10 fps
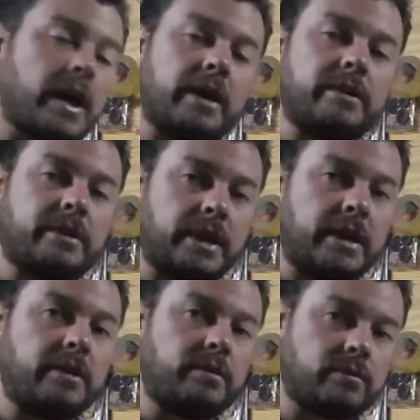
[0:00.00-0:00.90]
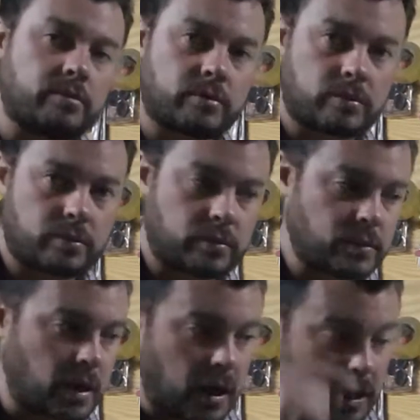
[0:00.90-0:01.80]
and then
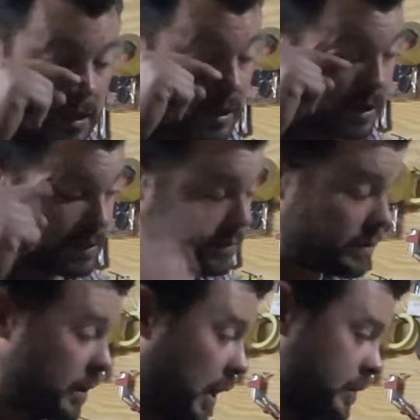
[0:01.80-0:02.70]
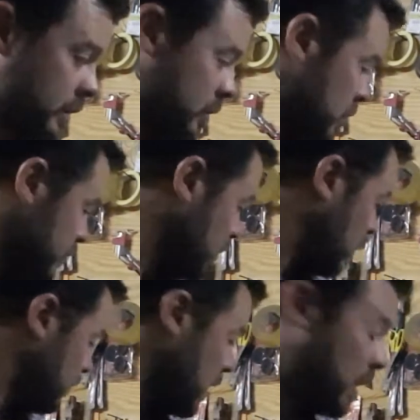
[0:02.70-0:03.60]
I just
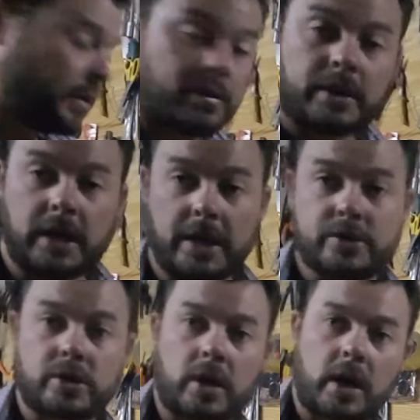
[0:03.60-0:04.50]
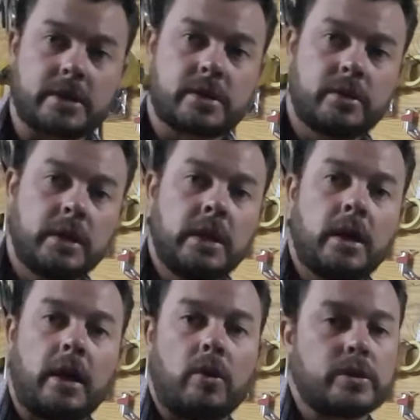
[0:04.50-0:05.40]
control my electrolyte,
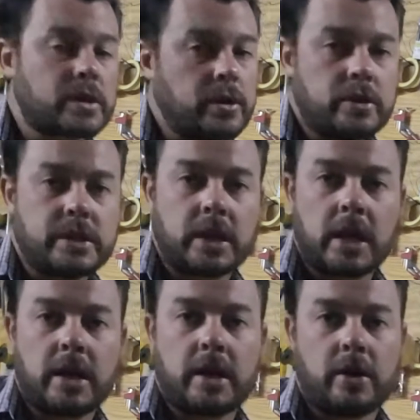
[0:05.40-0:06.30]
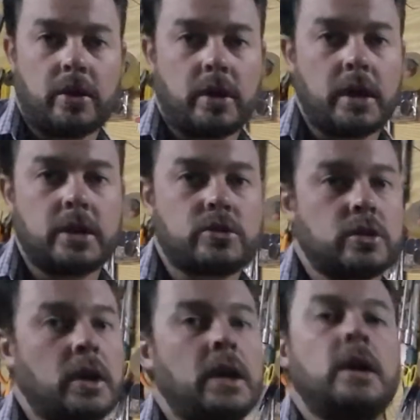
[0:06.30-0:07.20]
also using NaOH.
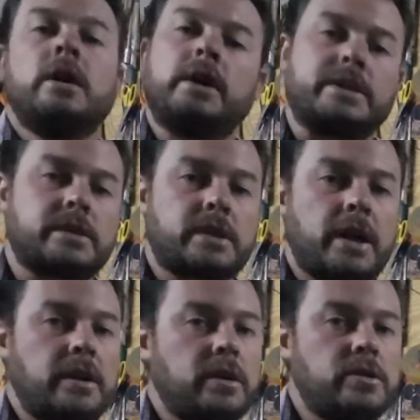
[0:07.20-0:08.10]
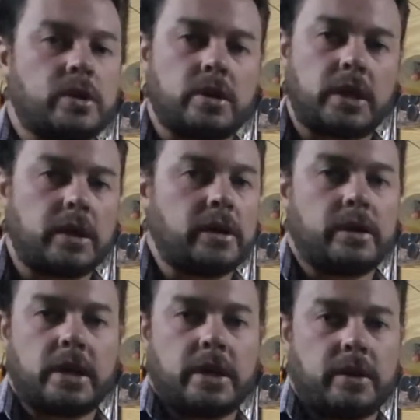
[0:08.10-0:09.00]
It's standard, you can get it
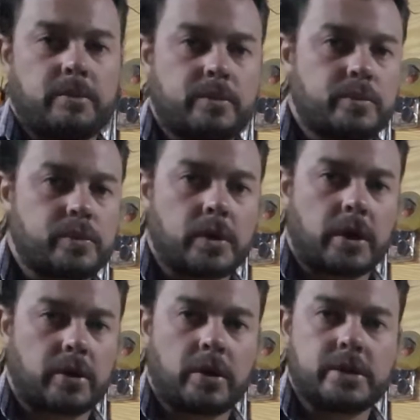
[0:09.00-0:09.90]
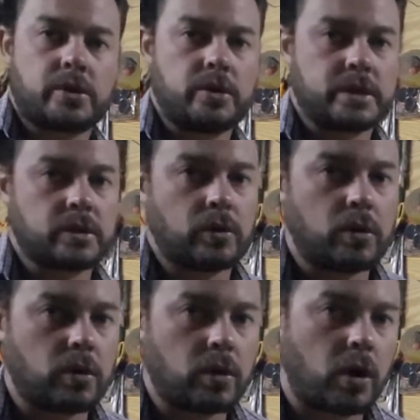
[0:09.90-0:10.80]
at any grocery
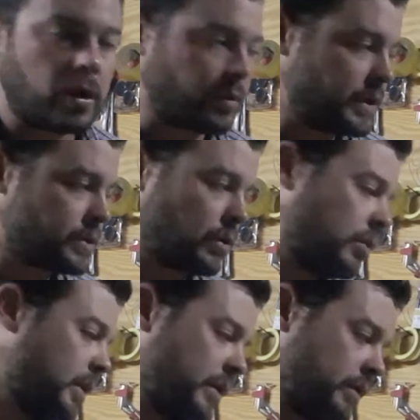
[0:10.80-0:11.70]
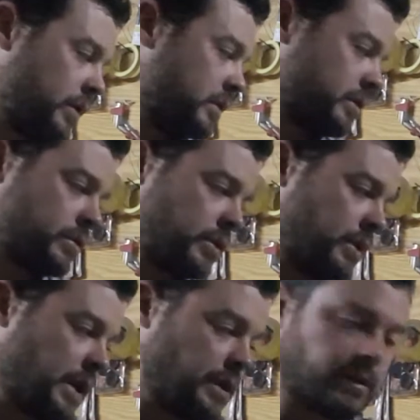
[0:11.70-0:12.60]
store, hardware store, whatever you
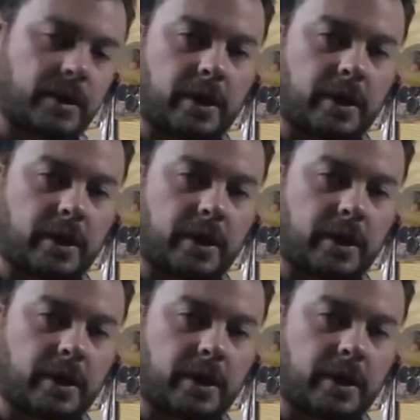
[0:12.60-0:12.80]
need.